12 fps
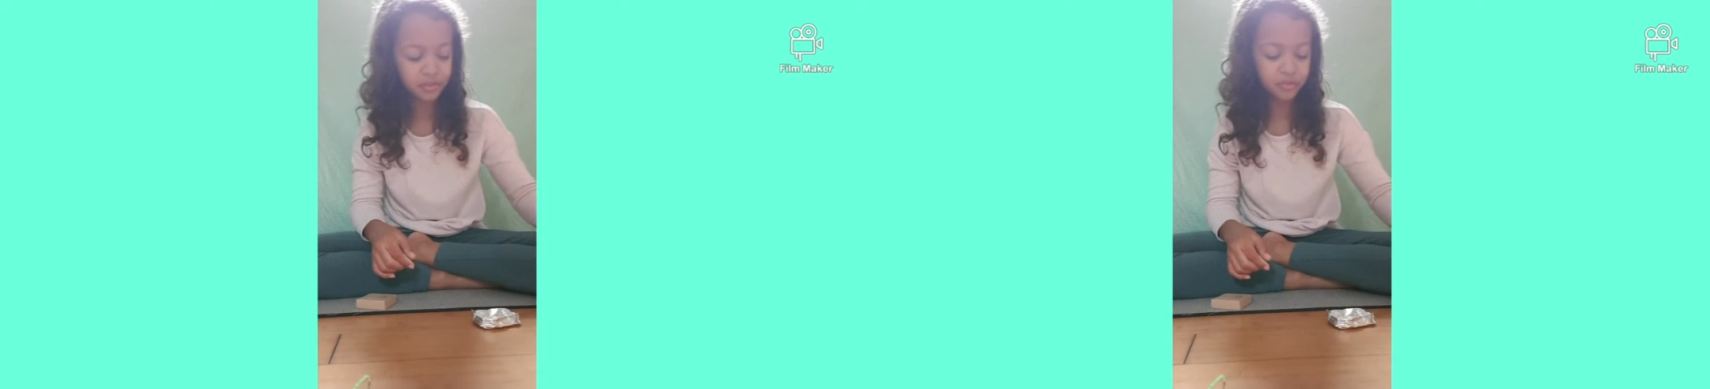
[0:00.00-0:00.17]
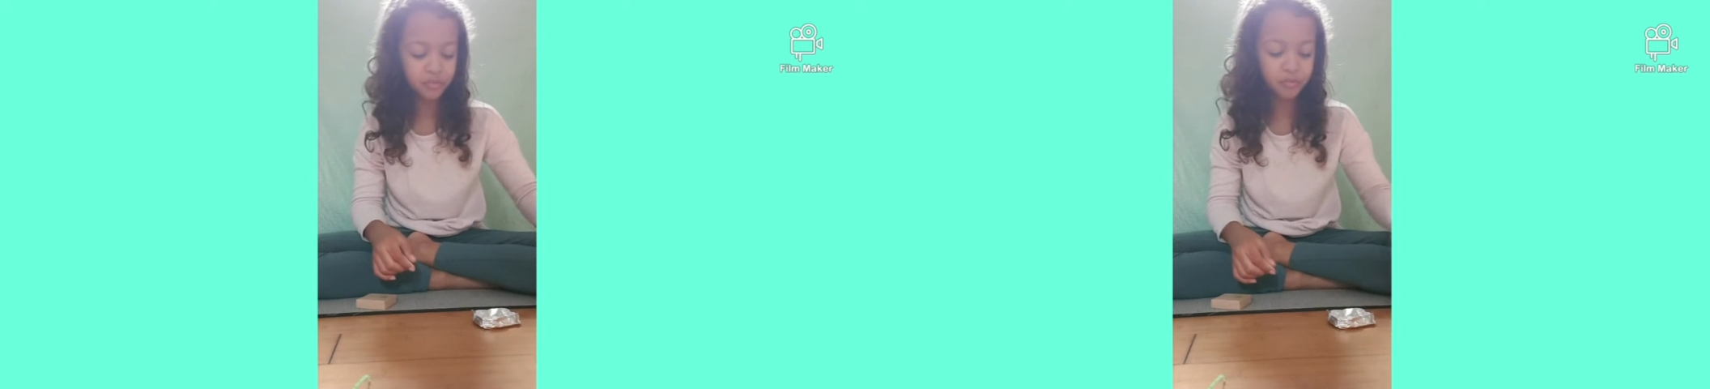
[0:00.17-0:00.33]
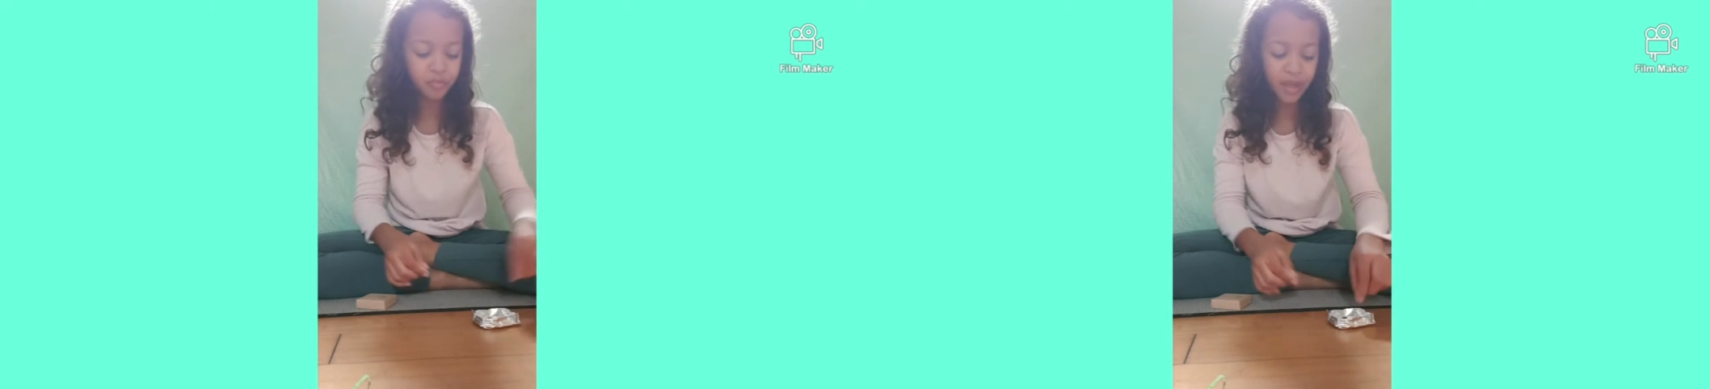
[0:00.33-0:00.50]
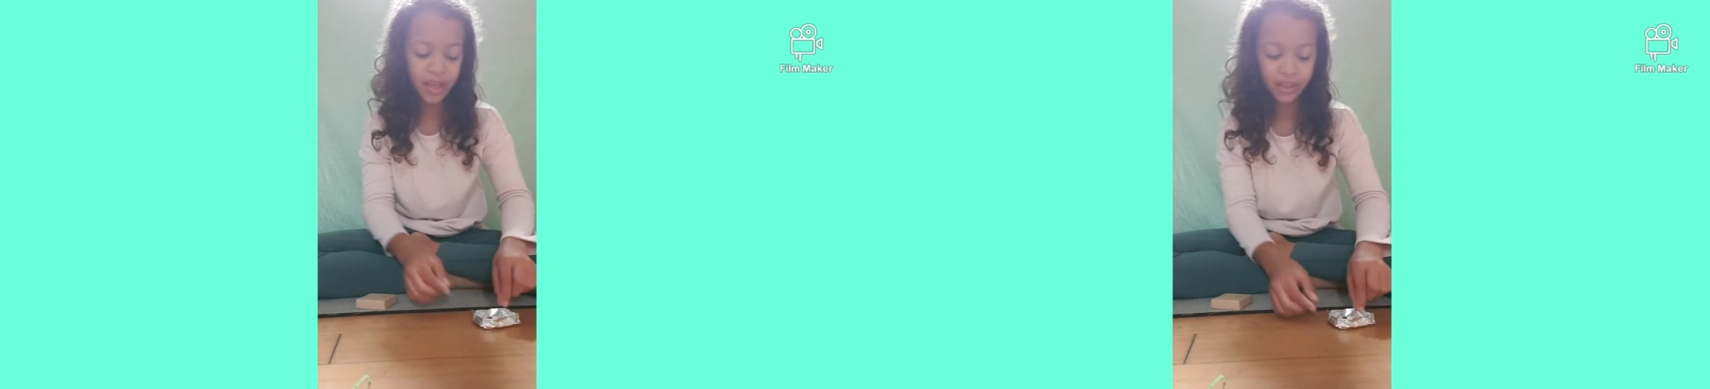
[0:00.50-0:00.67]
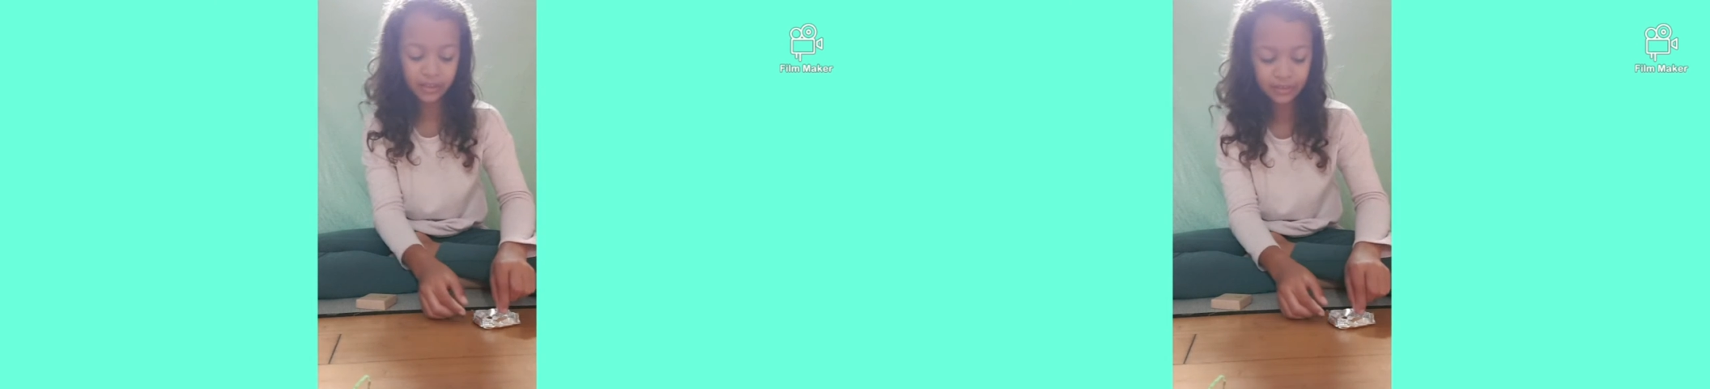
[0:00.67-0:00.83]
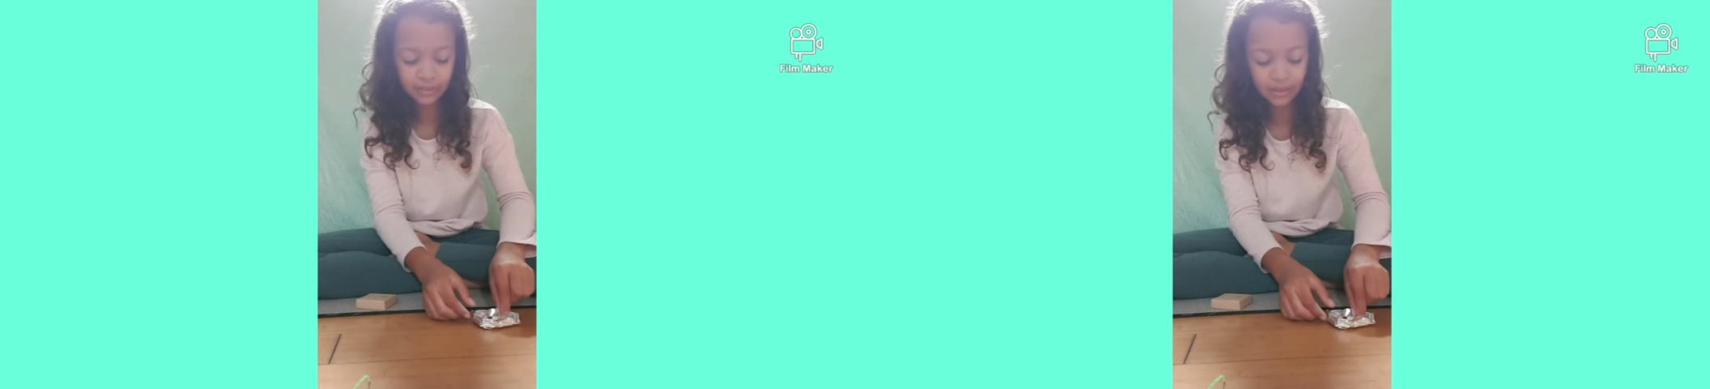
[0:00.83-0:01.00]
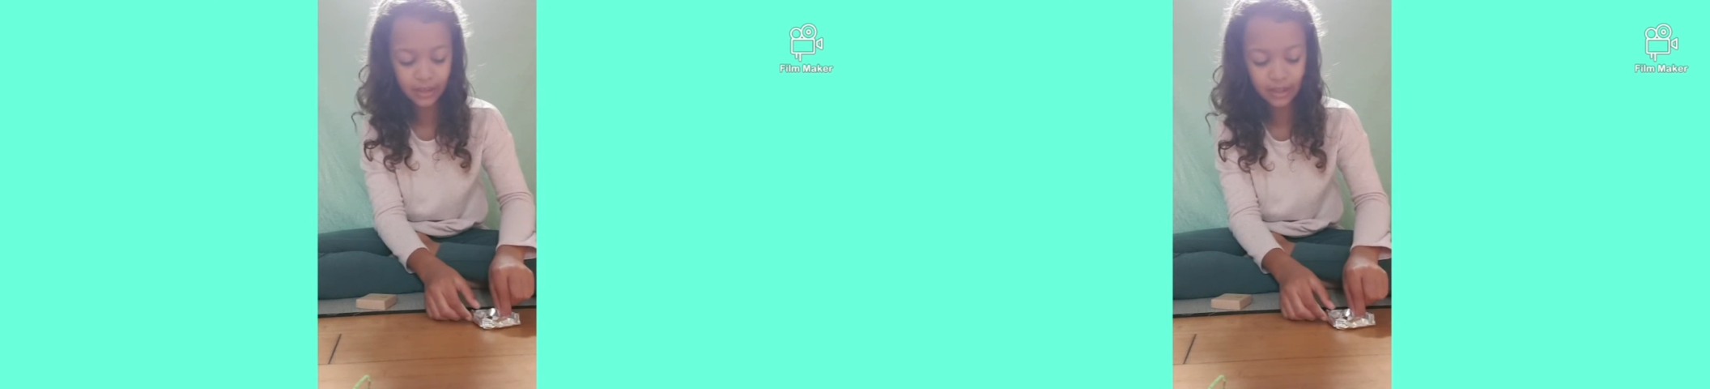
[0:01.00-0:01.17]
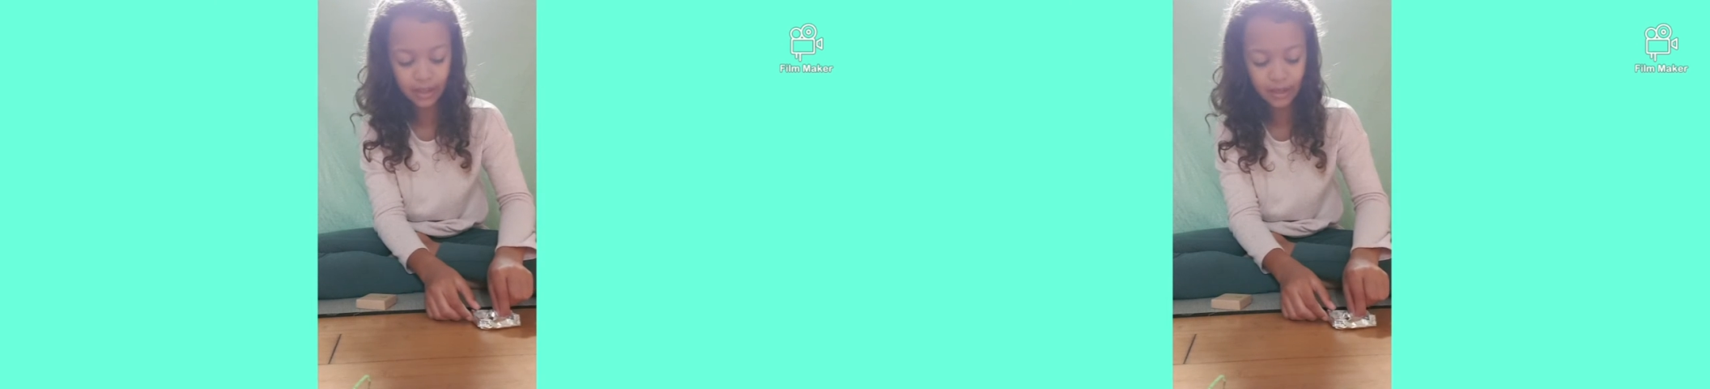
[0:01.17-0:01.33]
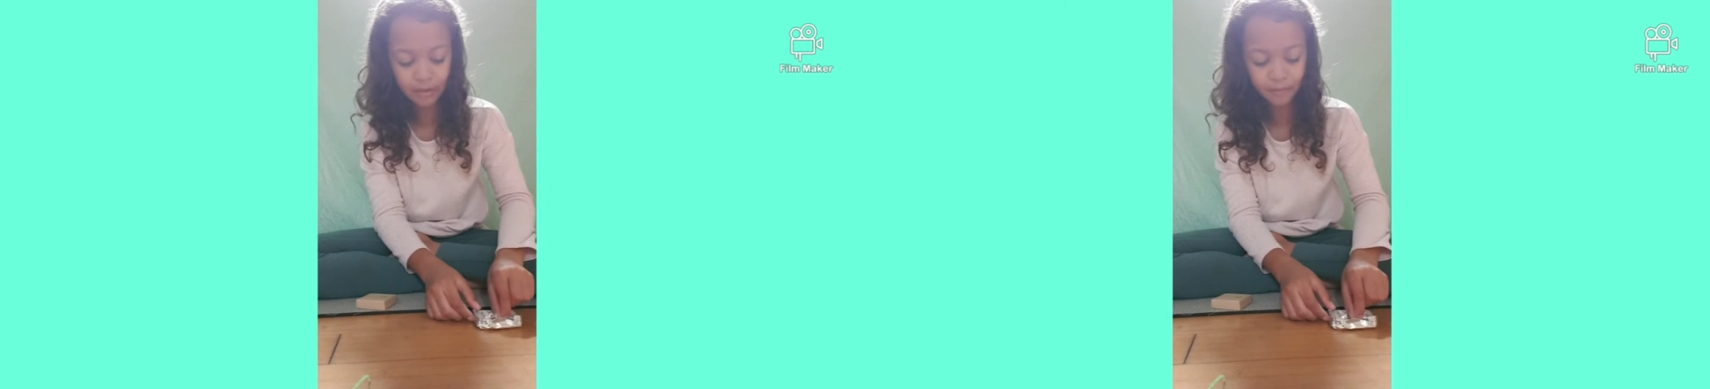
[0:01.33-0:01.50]
to paint
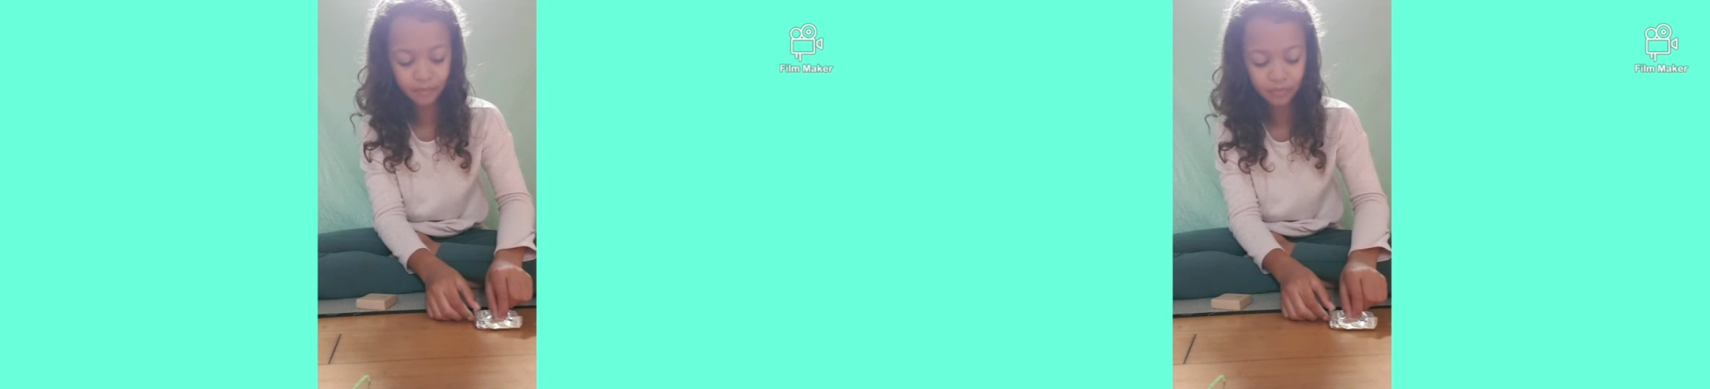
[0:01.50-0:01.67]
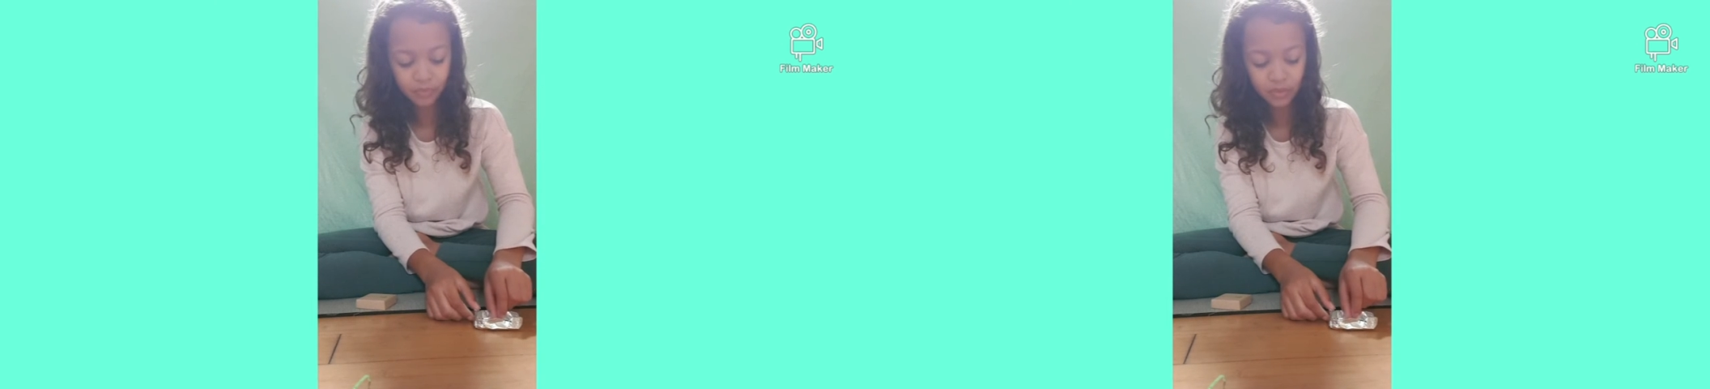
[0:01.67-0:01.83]
them,